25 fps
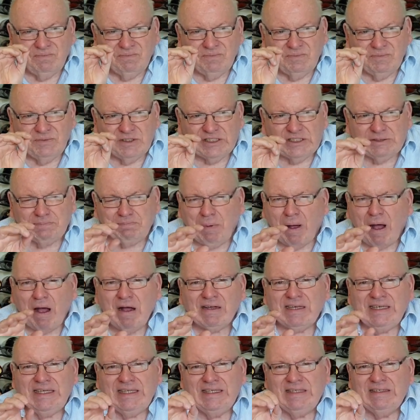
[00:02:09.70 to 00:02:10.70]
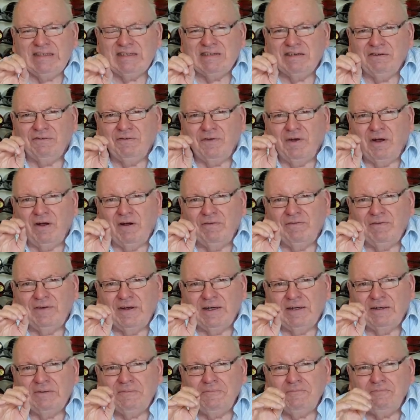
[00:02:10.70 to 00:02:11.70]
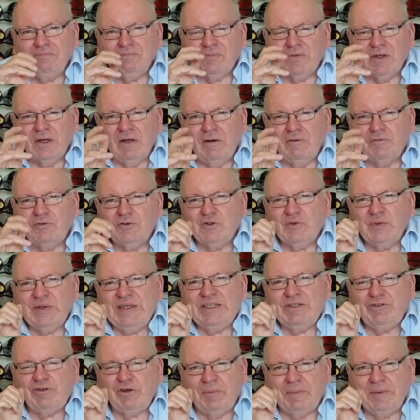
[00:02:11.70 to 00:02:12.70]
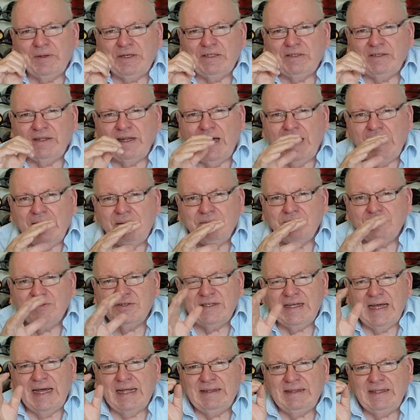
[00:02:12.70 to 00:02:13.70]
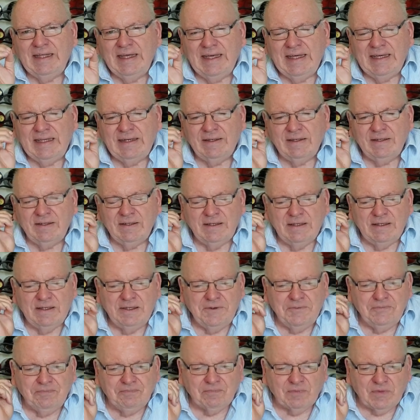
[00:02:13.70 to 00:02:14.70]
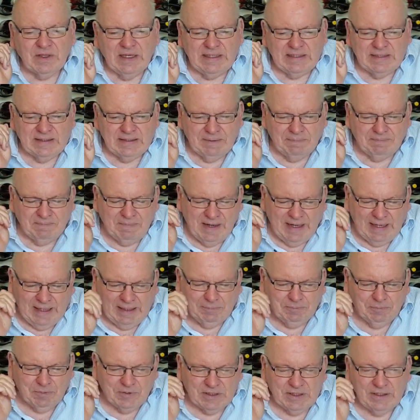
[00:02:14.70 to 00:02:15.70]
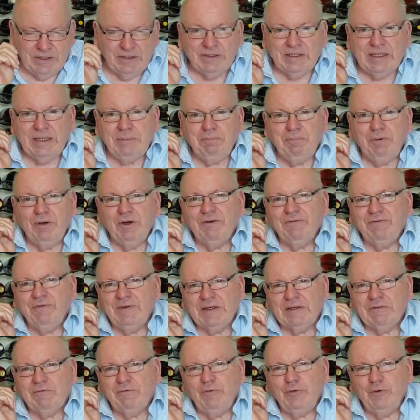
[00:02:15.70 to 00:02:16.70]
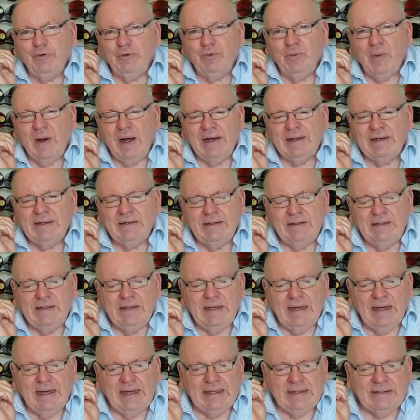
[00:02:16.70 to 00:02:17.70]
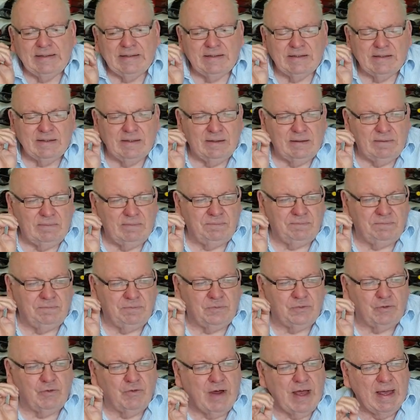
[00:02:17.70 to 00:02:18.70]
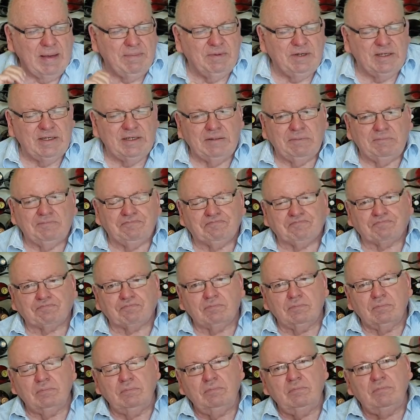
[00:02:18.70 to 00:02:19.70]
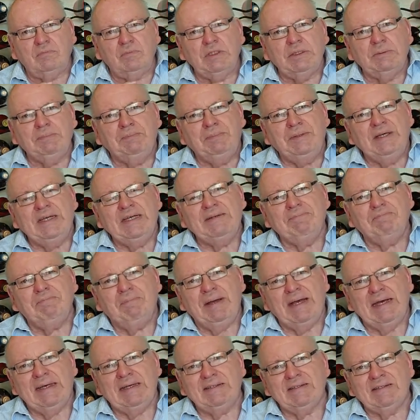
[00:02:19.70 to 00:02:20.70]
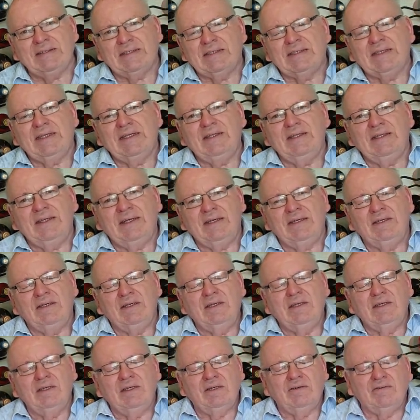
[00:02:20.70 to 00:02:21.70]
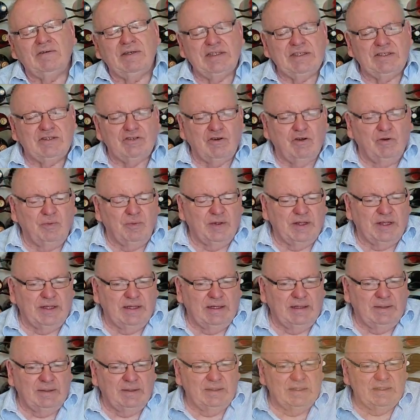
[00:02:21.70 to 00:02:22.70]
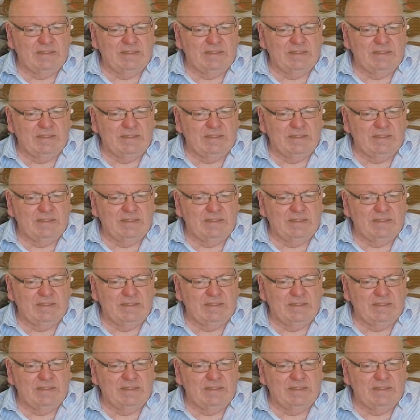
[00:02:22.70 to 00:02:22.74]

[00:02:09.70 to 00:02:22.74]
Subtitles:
sparkiness of sweet tropical limes at the end. It's an absolutely perfect food wine, and Raymond pairs it in the restaurant with a